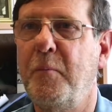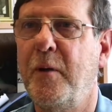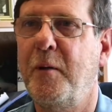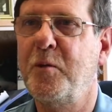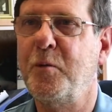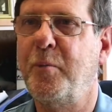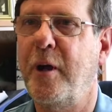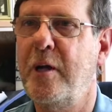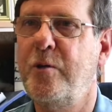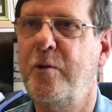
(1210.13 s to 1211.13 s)
I'm
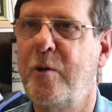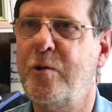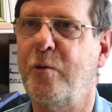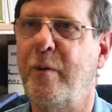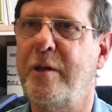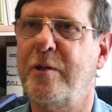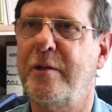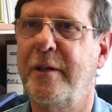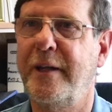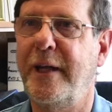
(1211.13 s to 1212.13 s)
surprised you know so
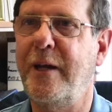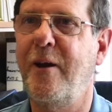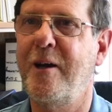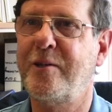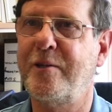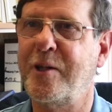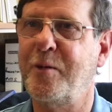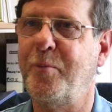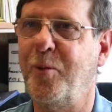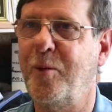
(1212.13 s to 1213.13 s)
much and ask such
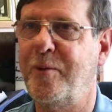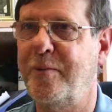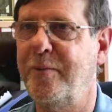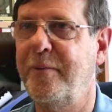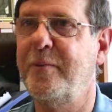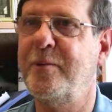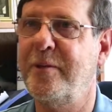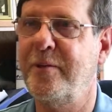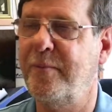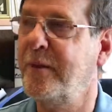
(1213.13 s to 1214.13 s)
a broad
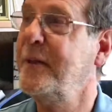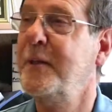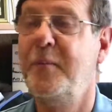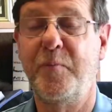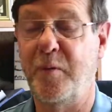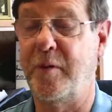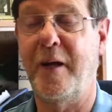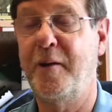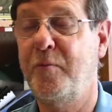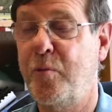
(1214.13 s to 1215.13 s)

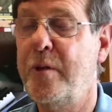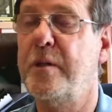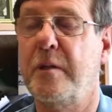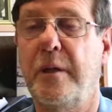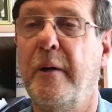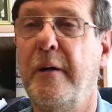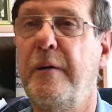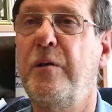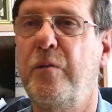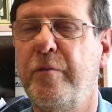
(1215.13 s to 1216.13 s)
round of questions. No, I
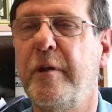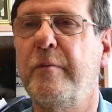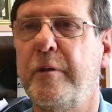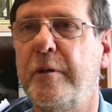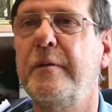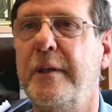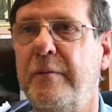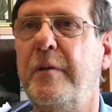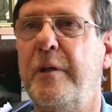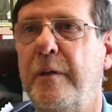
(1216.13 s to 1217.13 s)
think you've covered
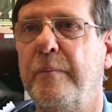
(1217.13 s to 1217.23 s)
everything.